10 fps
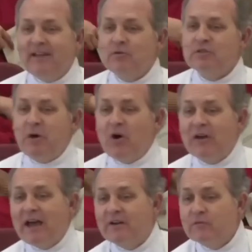it was bought
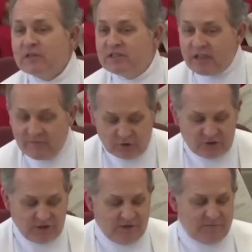out of
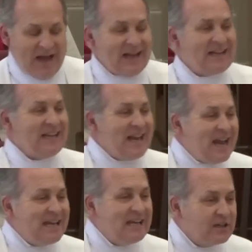receivership by a
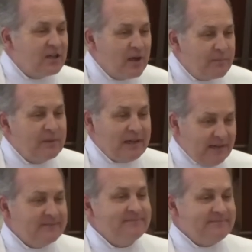Canadian
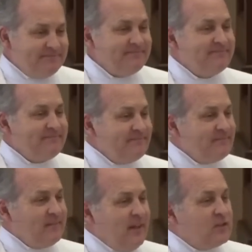company.
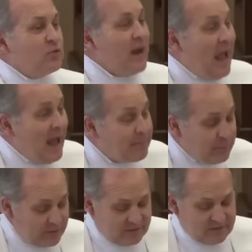It's what
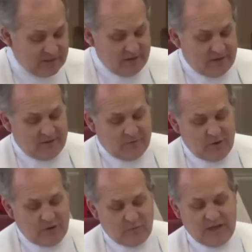happens
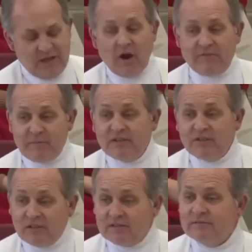when we get off
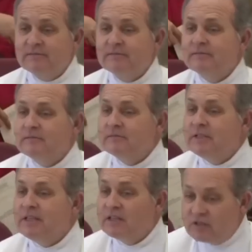mission,
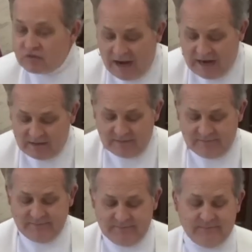we get distracted.
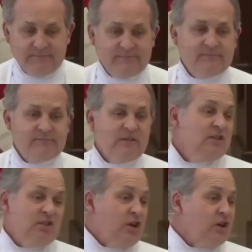
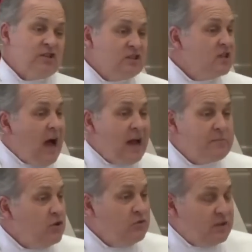The church is not
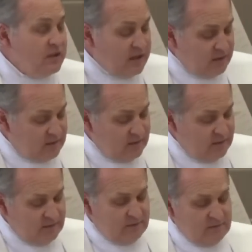immune to this.
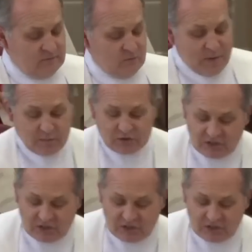Remember